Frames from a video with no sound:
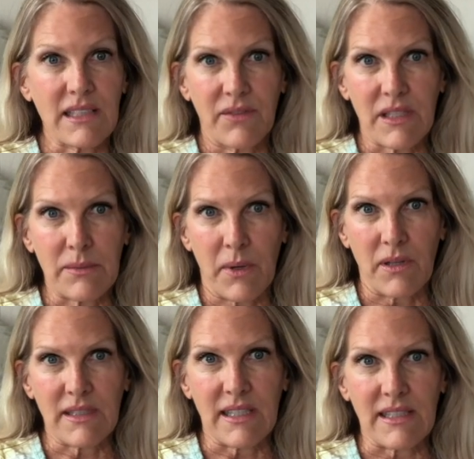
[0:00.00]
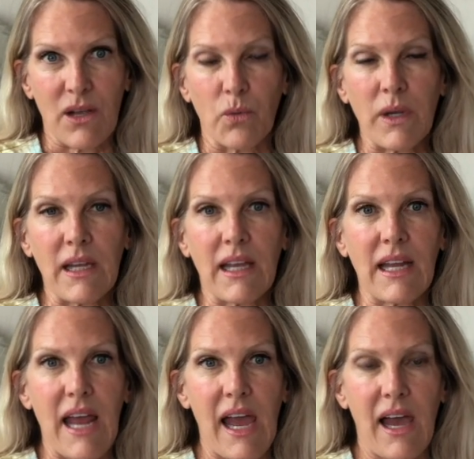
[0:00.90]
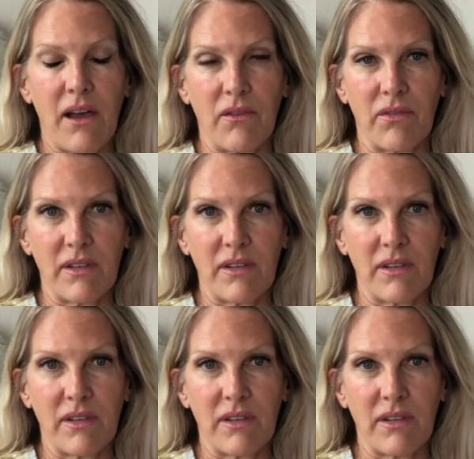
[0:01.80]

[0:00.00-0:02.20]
of experiences that we can have